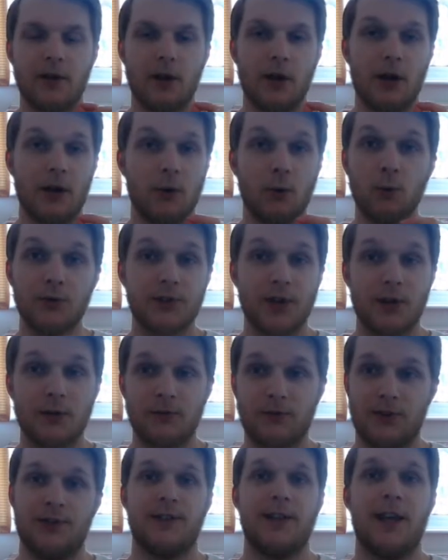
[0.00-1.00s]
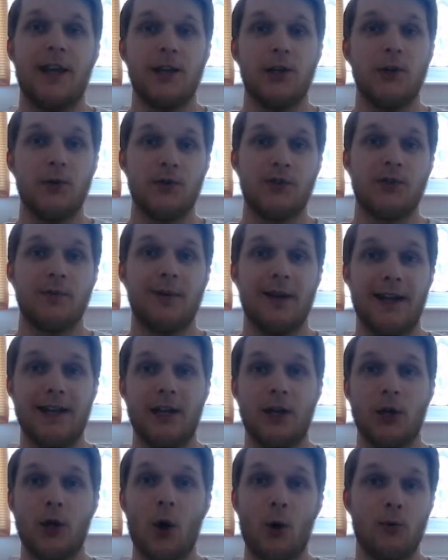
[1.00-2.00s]
And also just get you used to playing
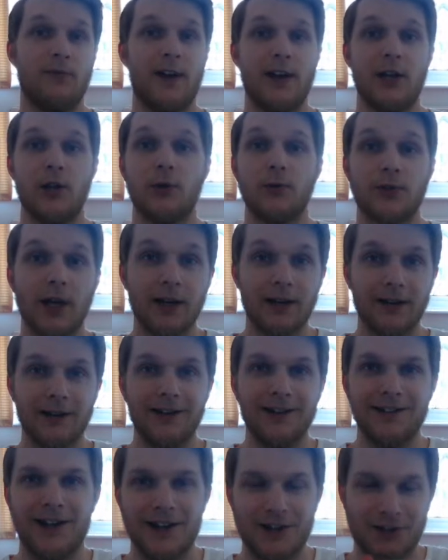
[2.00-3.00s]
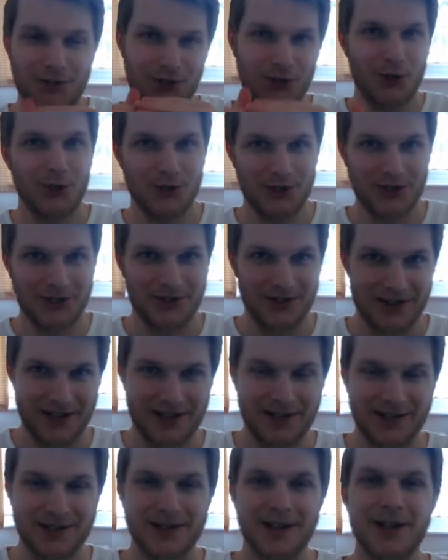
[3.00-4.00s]
in cold venues like churches and
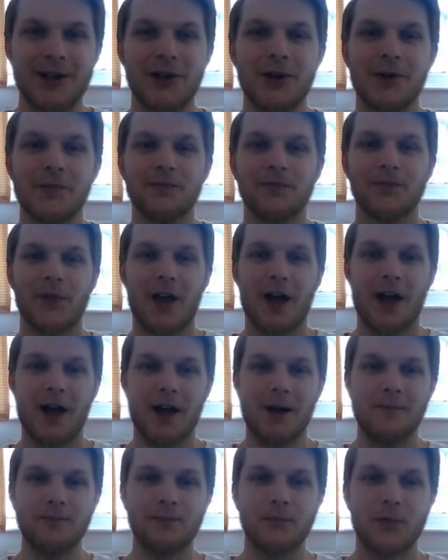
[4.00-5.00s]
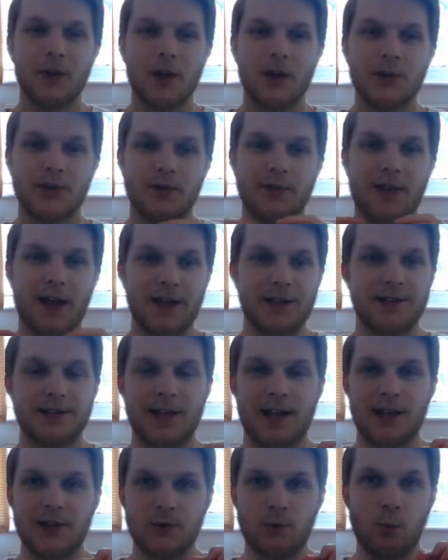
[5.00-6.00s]
things. So
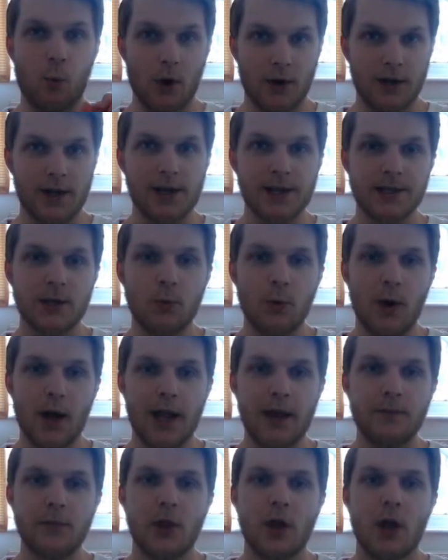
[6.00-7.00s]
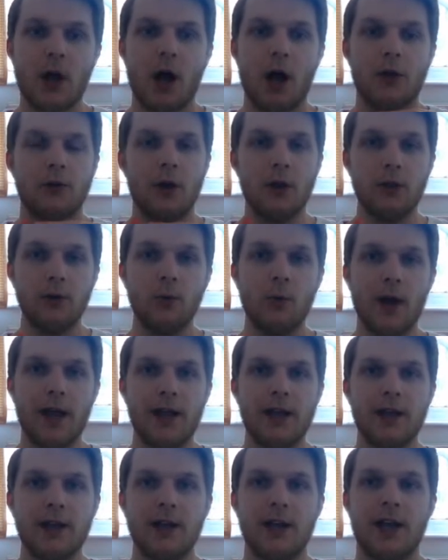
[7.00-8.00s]
that's one easy way. Another
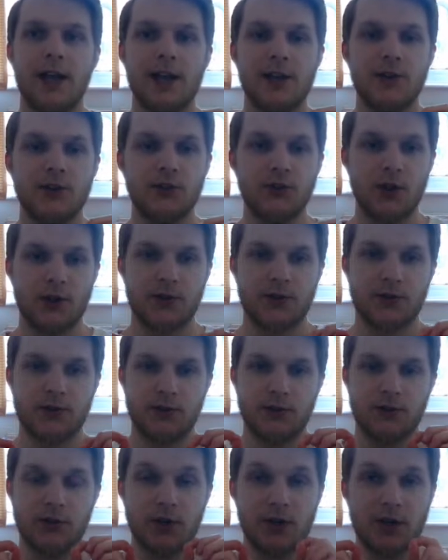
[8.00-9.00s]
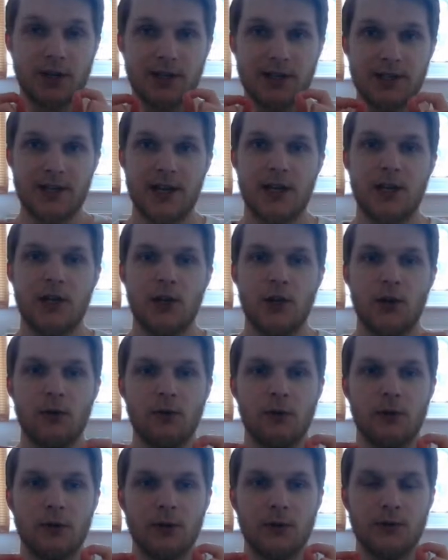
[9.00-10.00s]
way is just to continue
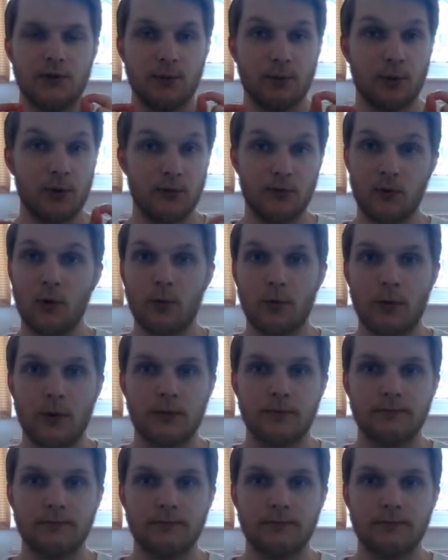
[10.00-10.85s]
to perform.